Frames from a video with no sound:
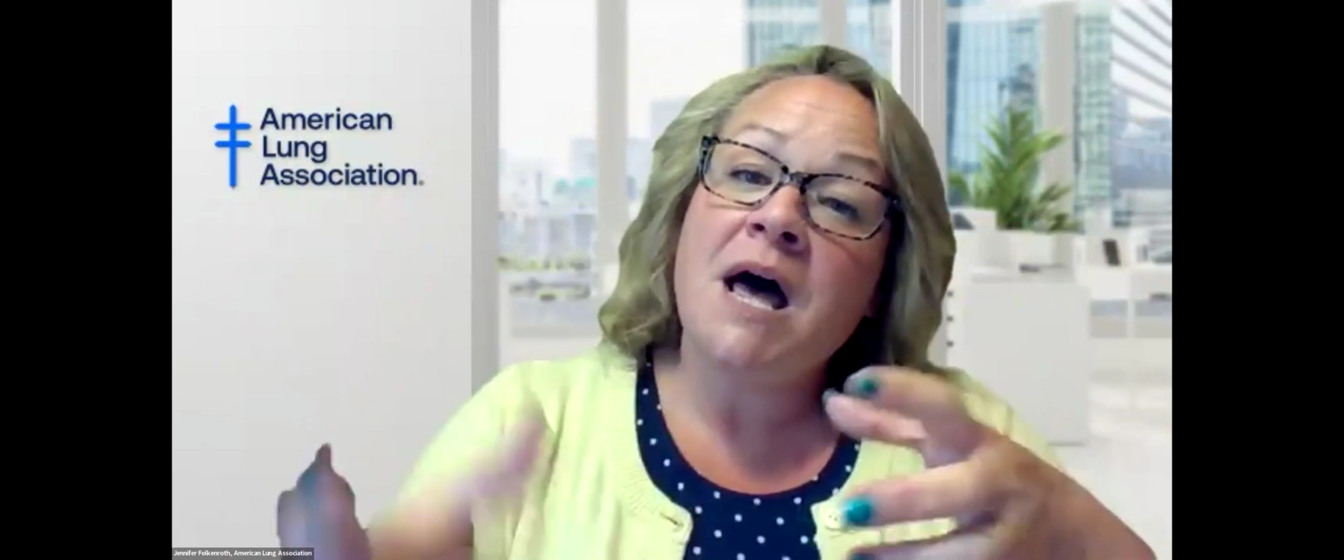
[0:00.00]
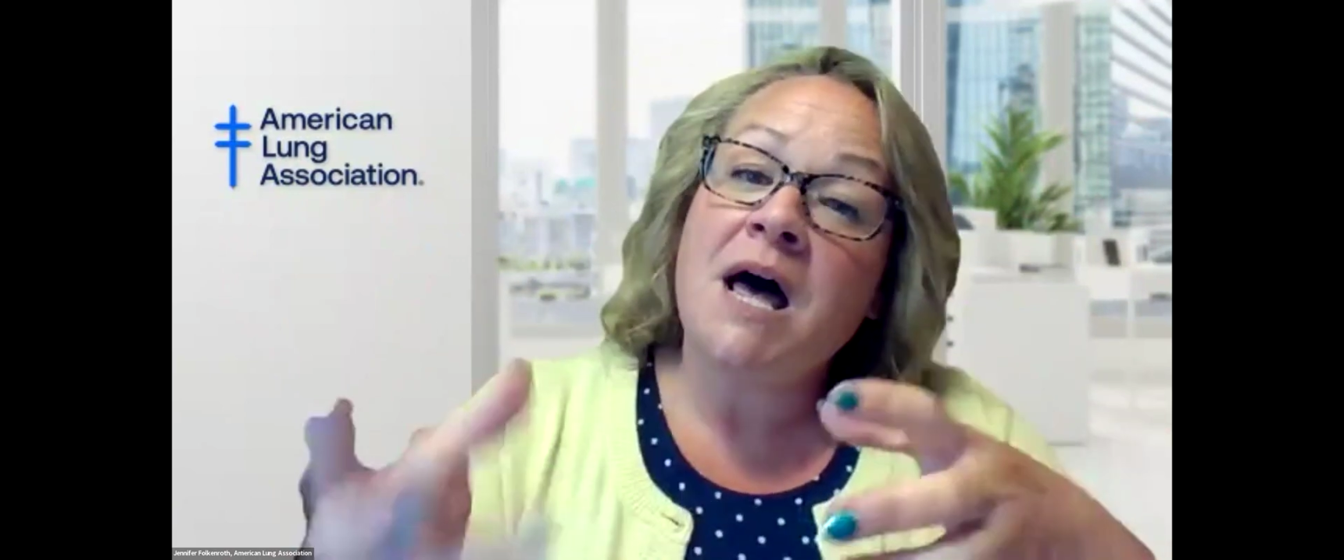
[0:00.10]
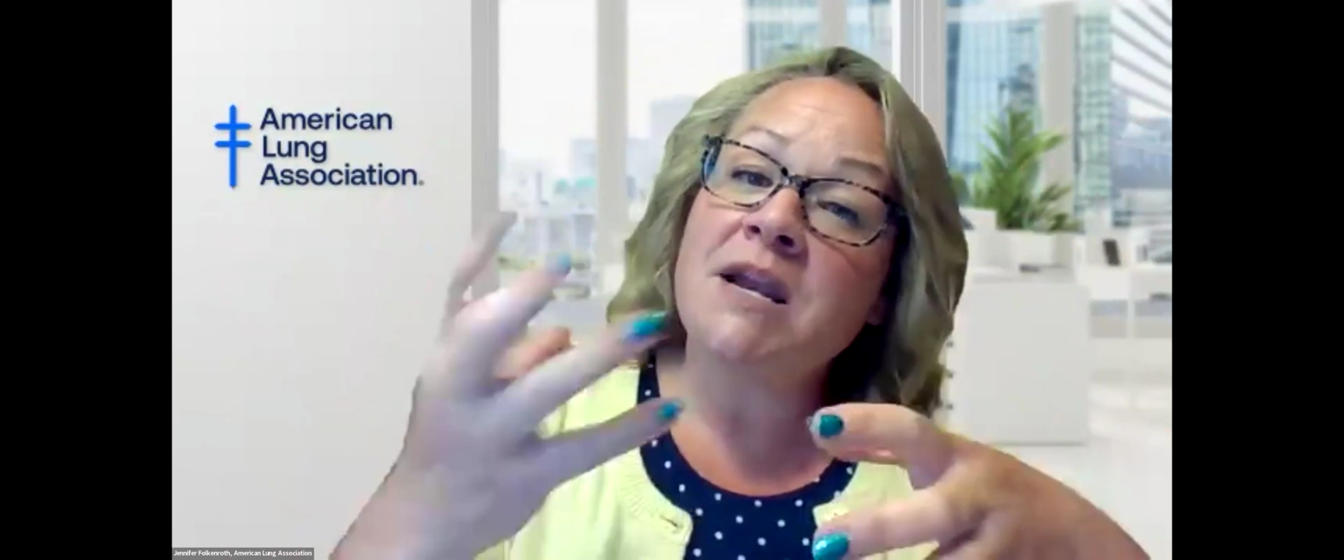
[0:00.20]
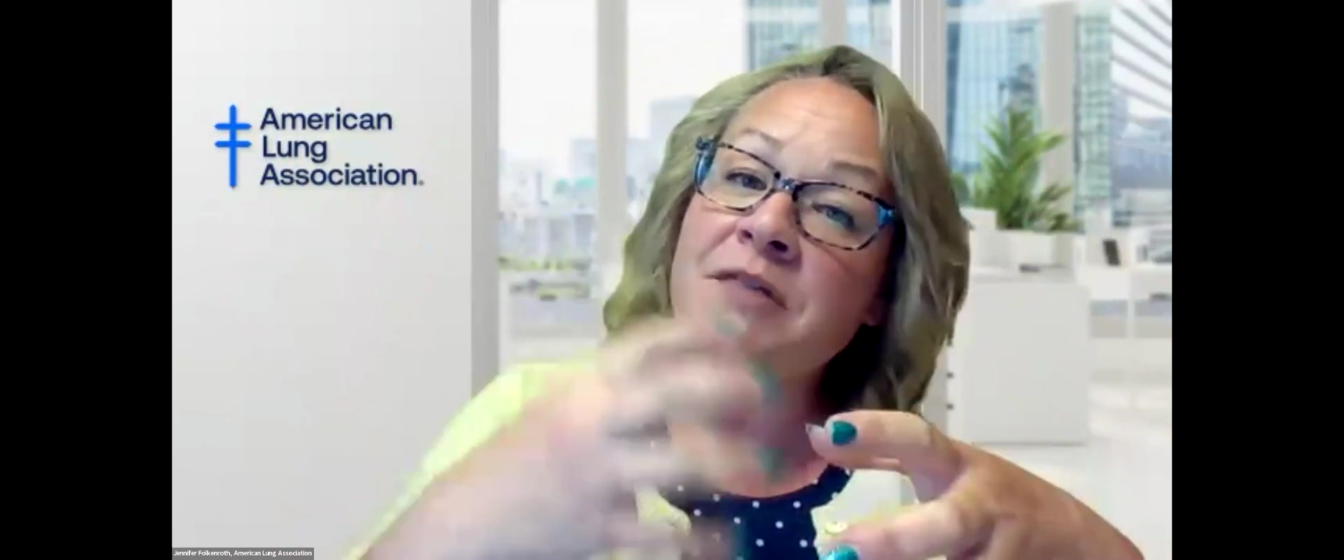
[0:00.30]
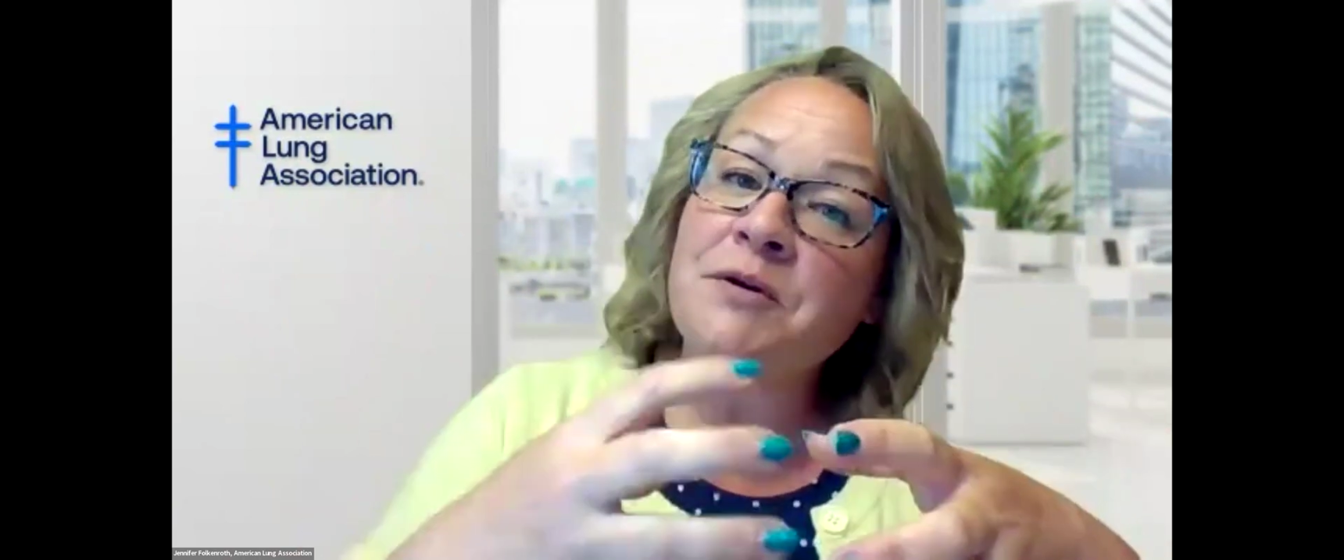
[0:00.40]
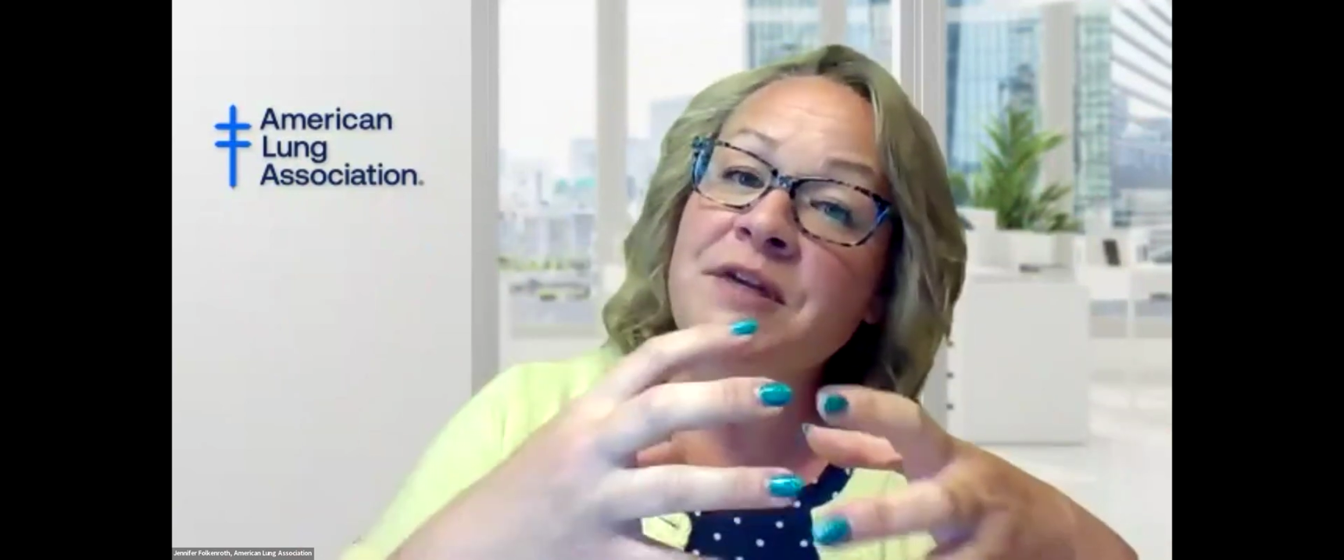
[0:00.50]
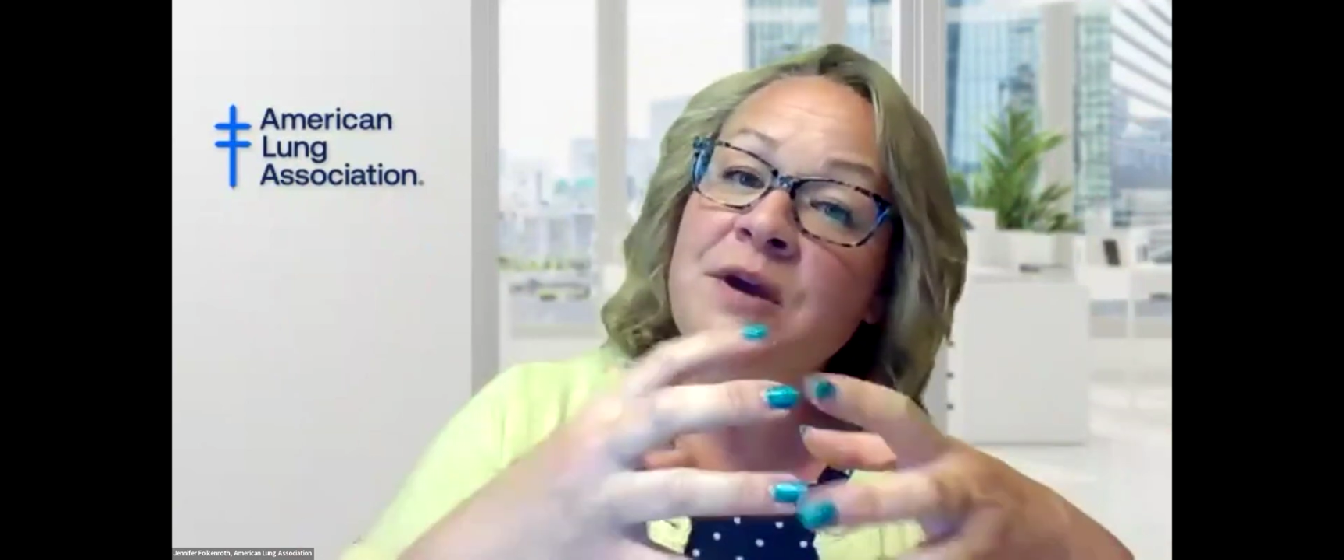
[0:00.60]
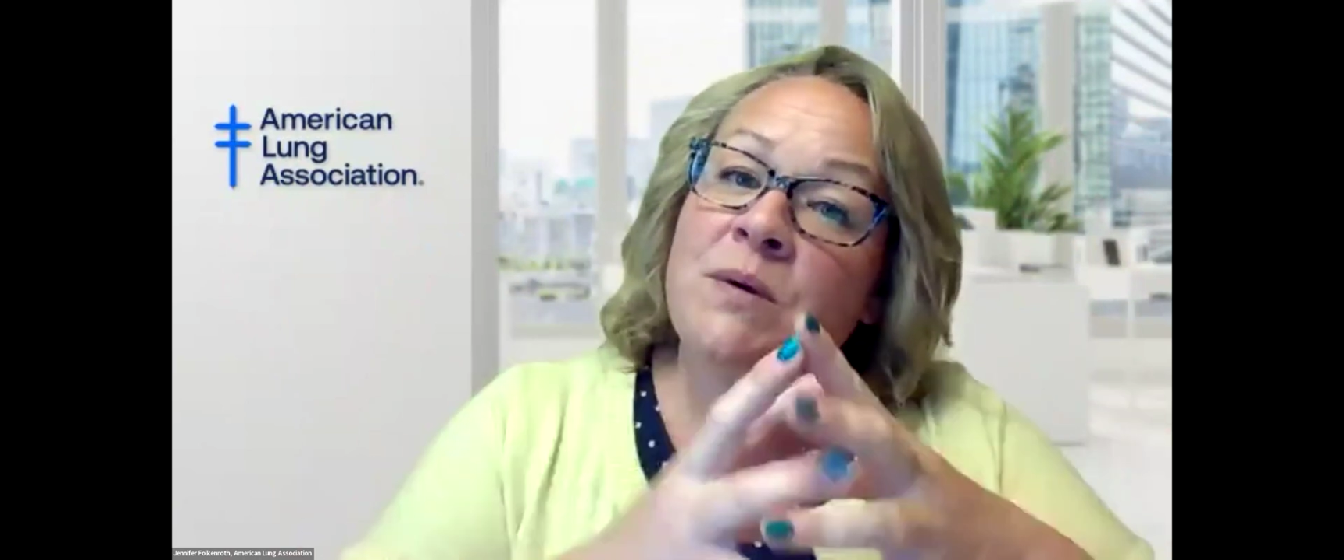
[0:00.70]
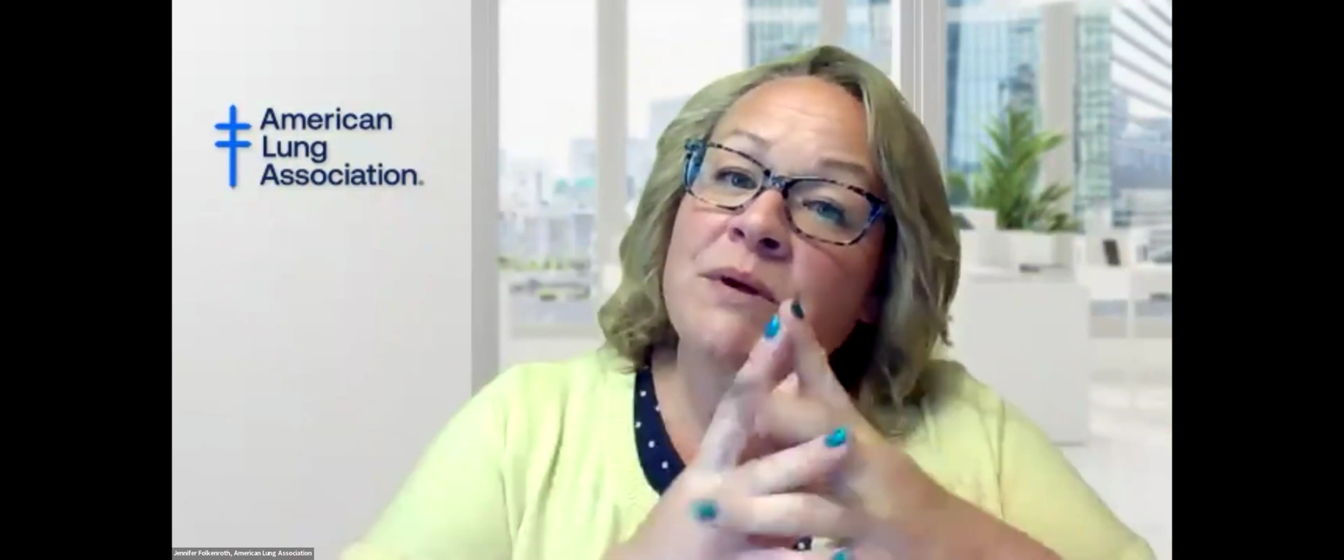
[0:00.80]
Another thing we